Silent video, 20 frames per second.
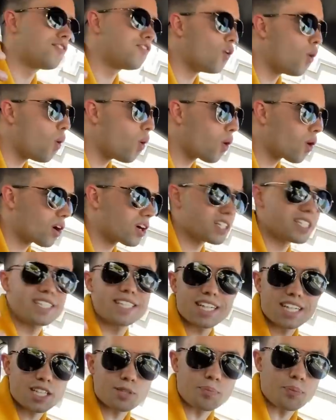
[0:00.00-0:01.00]
four,
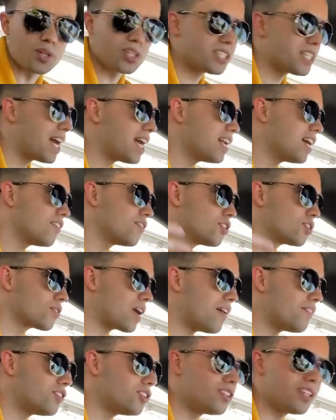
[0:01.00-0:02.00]
six percent of the
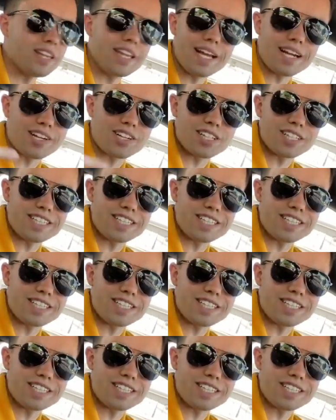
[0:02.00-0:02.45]
revenue that you're gonna